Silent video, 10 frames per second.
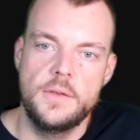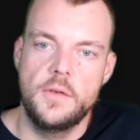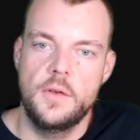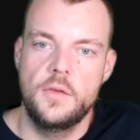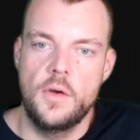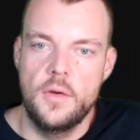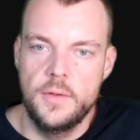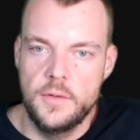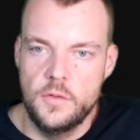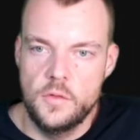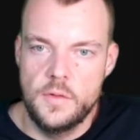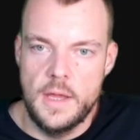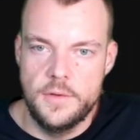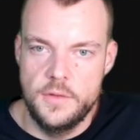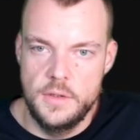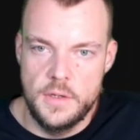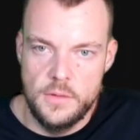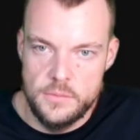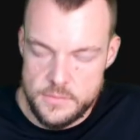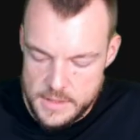that's a service that, you
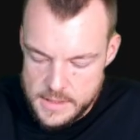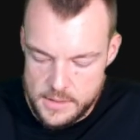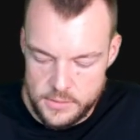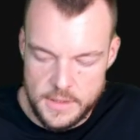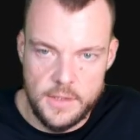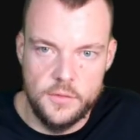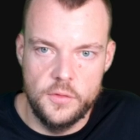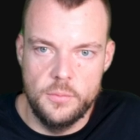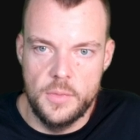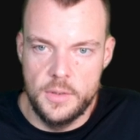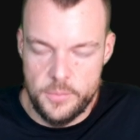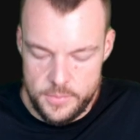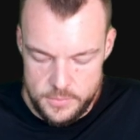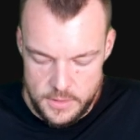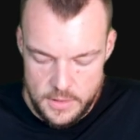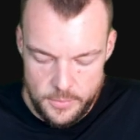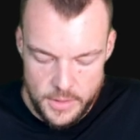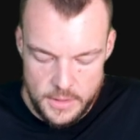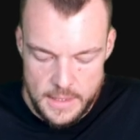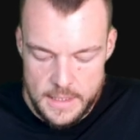know, nowadays might come
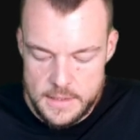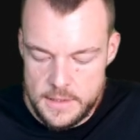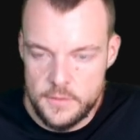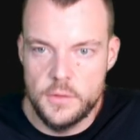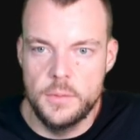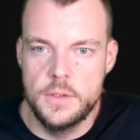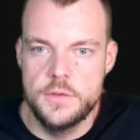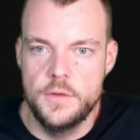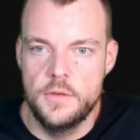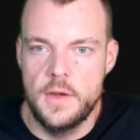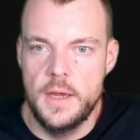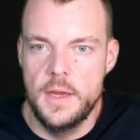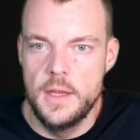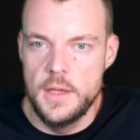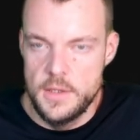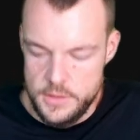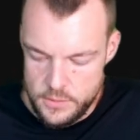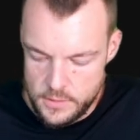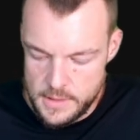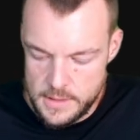in handy. So we can just say
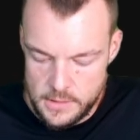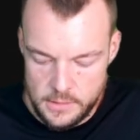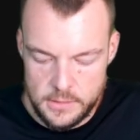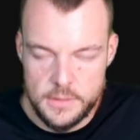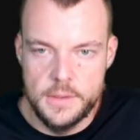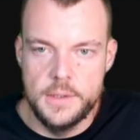URL